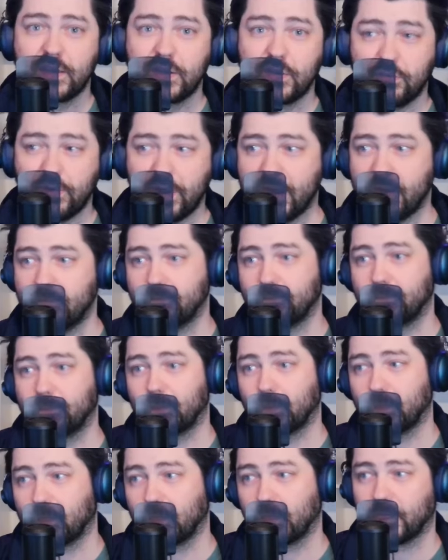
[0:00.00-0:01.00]
Well,
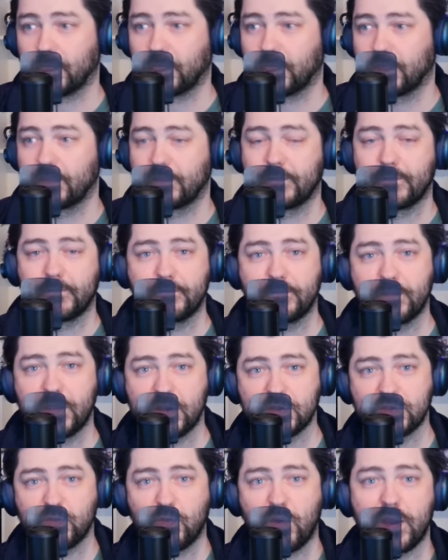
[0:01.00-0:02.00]

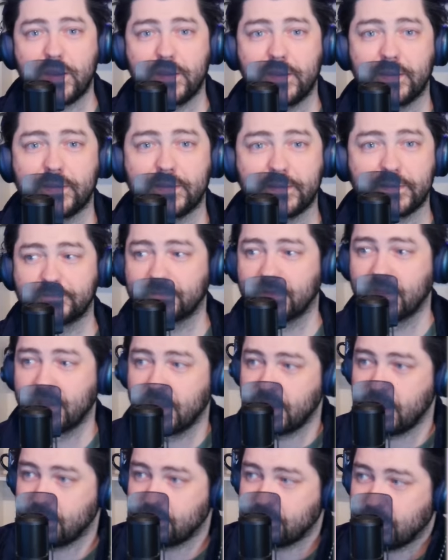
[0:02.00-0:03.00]
here's one.
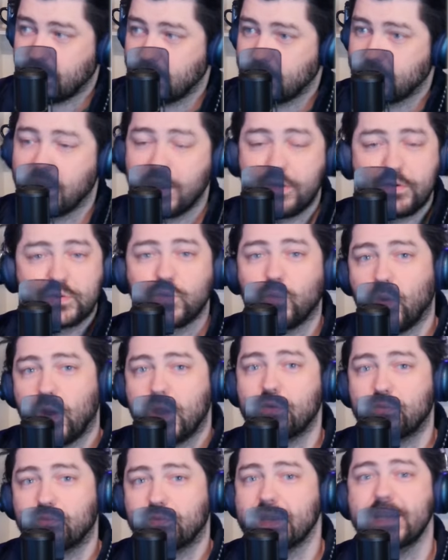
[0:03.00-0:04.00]
Here's
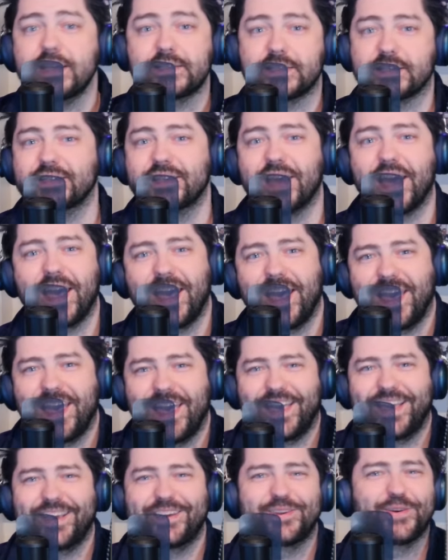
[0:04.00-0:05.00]
one reason to
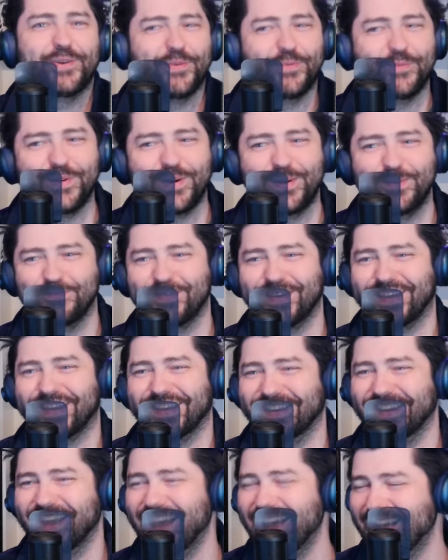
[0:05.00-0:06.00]
hit a woman.
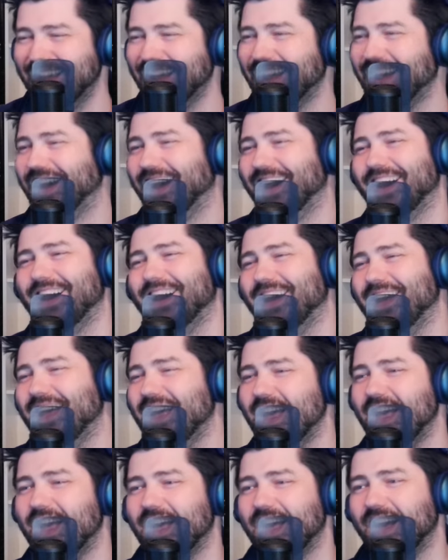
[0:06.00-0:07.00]

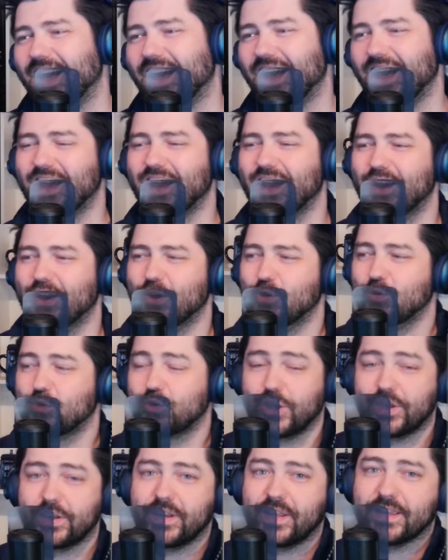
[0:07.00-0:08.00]
Oh,
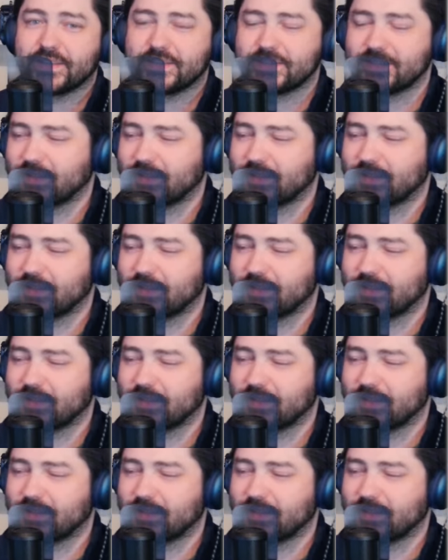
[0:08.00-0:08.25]
goodness.